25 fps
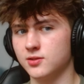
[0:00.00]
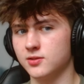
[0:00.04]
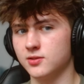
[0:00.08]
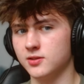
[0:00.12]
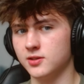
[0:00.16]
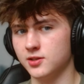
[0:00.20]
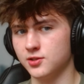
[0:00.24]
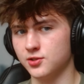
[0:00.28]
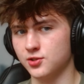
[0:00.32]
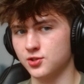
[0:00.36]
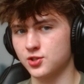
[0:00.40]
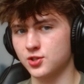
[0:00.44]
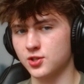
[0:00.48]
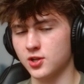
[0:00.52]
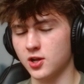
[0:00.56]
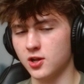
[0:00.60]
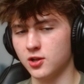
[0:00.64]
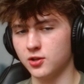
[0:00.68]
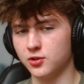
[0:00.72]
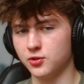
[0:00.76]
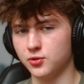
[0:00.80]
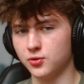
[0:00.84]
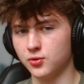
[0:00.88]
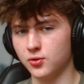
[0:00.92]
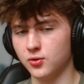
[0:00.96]
Install
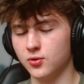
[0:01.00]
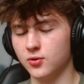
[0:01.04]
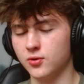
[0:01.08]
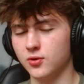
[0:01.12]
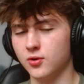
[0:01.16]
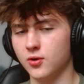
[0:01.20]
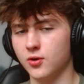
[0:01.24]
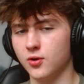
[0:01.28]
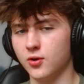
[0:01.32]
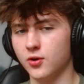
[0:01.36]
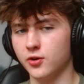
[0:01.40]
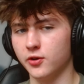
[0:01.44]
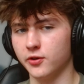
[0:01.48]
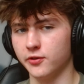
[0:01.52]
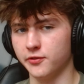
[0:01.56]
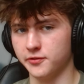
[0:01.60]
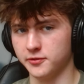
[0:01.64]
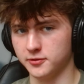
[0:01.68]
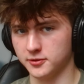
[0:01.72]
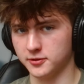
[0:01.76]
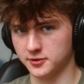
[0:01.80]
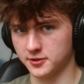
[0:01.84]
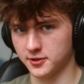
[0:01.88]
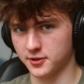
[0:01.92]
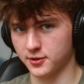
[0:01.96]
new oil
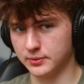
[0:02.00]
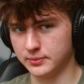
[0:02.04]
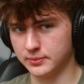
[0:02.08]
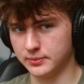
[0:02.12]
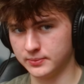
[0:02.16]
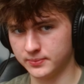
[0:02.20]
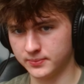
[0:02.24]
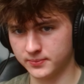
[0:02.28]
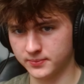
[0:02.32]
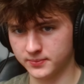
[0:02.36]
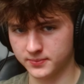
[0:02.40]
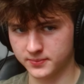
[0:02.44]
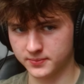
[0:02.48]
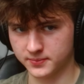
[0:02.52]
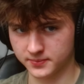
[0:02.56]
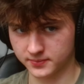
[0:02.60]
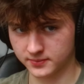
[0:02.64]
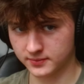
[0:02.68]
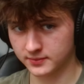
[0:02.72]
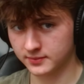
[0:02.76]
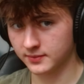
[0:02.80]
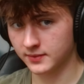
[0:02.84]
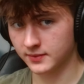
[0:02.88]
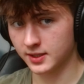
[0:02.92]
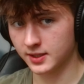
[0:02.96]
filter.
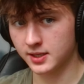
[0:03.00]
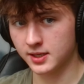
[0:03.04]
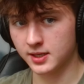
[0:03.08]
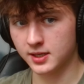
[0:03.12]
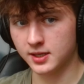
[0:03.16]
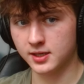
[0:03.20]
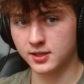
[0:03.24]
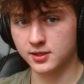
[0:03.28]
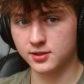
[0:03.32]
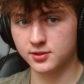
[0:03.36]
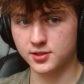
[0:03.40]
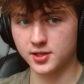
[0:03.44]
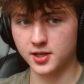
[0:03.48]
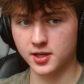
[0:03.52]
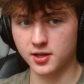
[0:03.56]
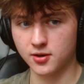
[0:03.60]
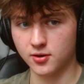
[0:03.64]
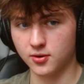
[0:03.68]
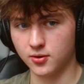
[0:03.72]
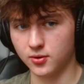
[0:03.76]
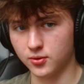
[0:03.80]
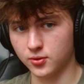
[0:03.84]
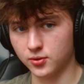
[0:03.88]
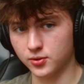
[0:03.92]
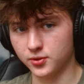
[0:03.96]
Take
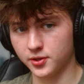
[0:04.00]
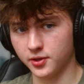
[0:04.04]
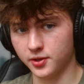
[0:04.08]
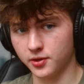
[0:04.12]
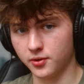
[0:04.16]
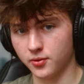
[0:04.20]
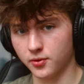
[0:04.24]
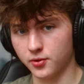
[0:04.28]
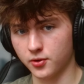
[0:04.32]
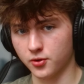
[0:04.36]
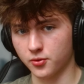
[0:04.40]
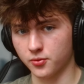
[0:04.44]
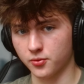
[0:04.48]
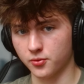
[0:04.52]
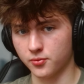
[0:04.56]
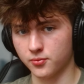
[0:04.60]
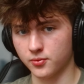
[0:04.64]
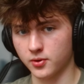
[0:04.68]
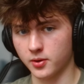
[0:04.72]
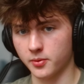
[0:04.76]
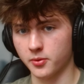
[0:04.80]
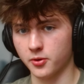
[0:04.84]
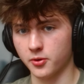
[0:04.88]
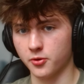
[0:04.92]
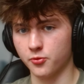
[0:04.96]
old oil
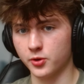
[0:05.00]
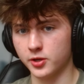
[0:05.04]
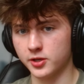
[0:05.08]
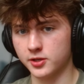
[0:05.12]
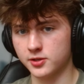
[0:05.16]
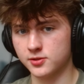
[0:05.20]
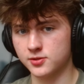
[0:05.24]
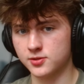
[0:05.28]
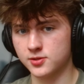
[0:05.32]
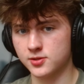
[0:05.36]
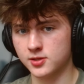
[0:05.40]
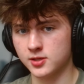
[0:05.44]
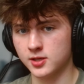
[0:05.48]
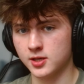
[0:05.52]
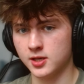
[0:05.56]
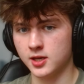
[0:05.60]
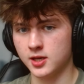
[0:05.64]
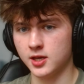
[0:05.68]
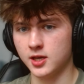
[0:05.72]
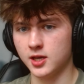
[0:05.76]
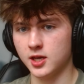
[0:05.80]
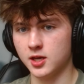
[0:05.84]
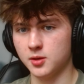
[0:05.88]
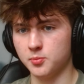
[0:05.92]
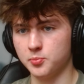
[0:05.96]
rubber rings
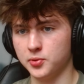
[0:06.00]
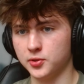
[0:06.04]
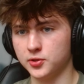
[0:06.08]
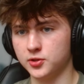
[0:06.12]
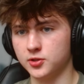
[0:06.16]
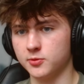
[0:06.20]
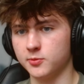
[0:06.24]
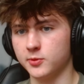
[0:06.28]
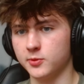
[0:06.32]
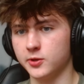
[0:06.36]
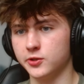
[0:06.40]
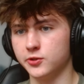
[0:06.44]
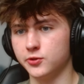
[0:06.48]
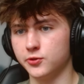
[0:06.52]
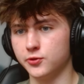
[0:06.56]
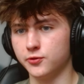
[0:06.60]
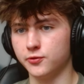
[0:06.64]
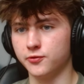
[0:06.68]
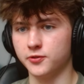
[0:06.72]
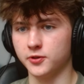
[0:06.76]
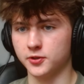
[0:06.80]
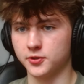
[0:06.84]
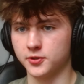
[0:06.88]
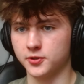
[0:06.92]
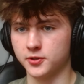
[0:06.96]
and put them on new
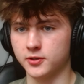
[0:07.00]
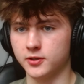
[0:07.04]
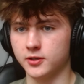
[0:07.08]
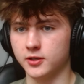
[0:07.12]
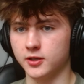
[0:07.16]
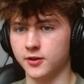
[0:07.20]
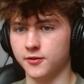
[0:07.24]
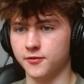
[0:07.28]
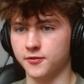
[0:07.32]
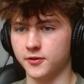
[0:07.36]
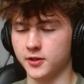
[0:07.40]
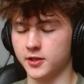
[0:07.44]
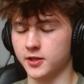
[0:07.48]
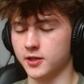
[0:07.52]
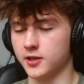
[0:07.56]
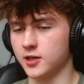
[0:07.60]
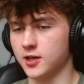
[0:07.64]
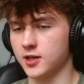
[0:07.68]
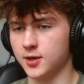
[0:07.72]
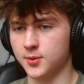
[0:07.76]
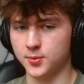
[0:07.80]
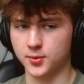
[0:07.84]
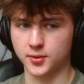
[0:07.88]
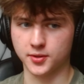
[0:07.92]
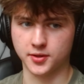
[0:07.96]
filter if it didn't
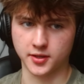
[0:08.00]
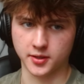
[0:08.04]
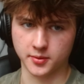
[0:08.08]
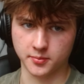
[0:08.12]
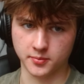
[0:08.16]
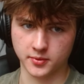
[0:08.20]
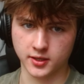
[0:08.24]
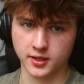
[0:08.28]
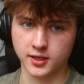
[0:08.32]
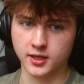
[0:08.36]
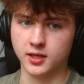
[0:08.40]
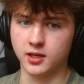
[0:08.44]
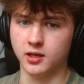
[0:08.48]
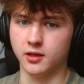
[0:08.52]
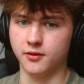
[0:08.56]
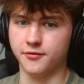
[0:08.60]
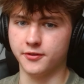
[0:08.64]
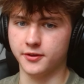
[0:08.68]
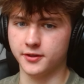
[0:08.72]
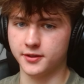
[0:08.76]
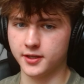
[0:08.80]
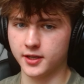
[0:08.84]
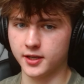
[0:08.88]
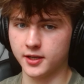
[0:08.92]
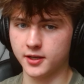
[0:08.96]
come with them. If it
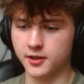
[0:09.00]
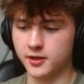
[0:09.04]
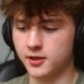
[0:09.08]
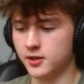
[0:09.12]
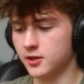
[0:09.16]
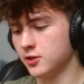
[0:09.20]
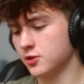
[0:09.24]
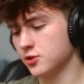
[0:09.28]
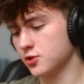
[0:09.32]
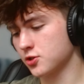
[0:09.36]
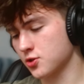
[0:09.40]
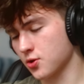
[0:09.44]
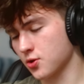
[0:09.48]
did, just